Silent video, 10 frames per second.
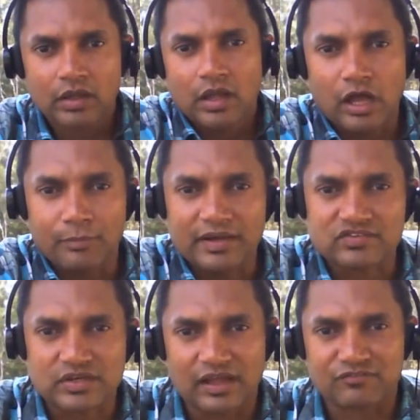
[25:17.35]
How many
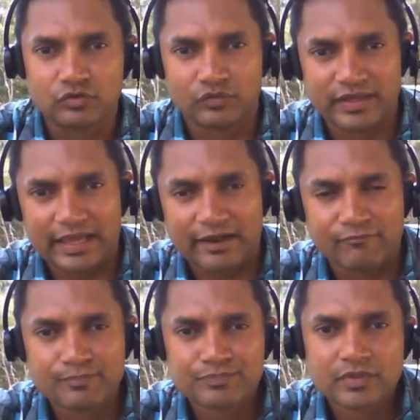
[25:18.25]
staff do we have?
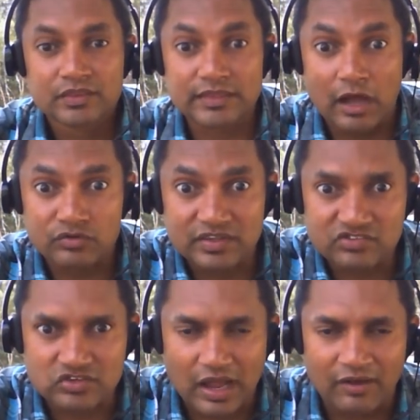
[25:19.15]
1,000
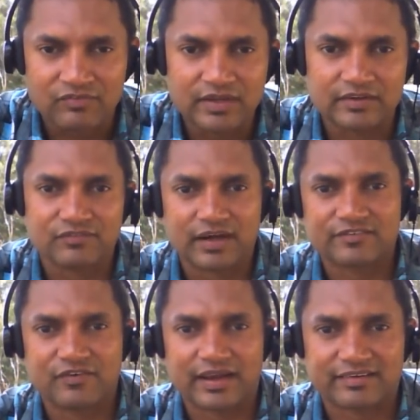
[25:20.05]
staff in what
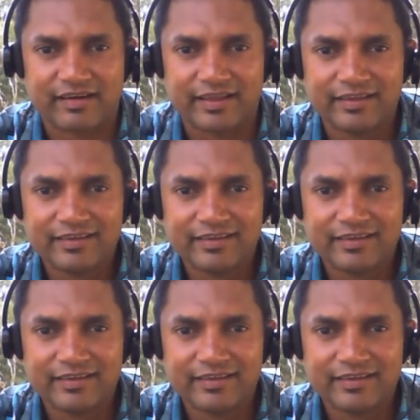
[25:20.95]
factory?